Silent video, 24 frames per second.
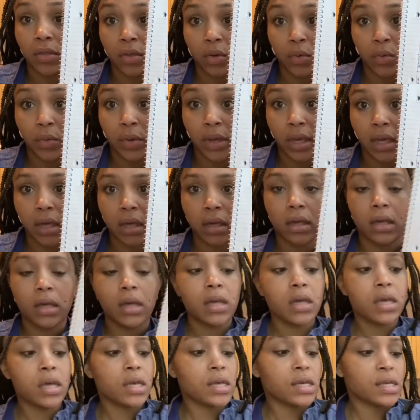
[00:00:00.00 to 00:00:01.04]
the week.
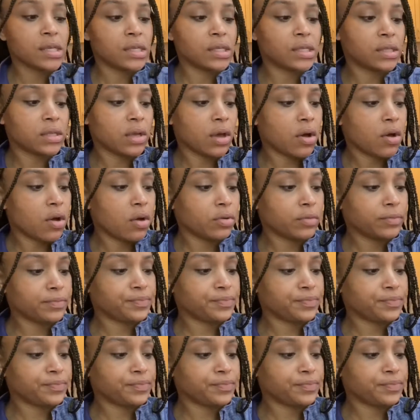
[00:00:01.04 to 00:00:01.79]
So